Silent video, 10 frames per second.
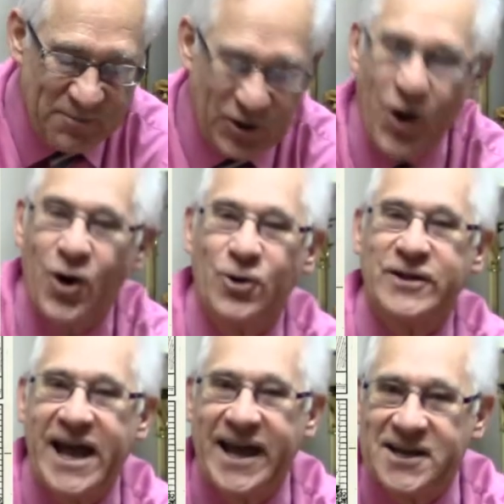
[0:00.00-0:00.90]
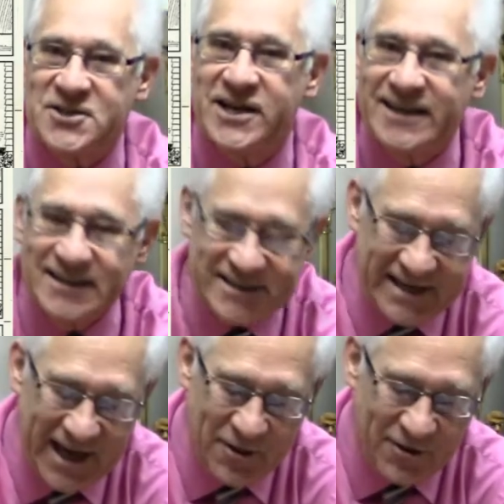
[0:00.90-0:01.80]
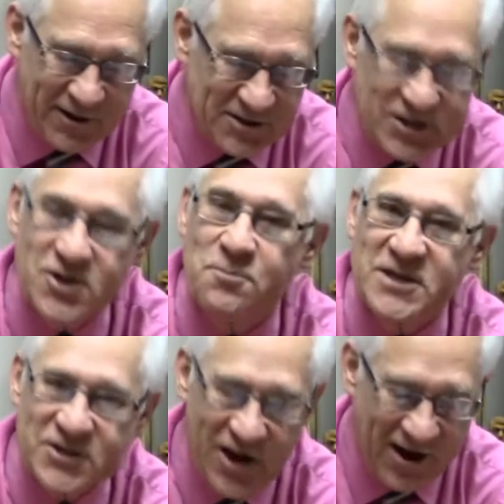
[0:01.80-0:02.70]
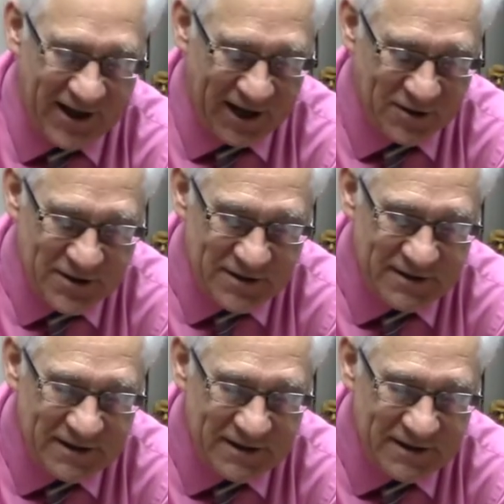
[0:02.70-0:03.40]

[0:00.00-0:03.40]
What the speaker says: the whole gang is huddled together on Snoopy's doghouse.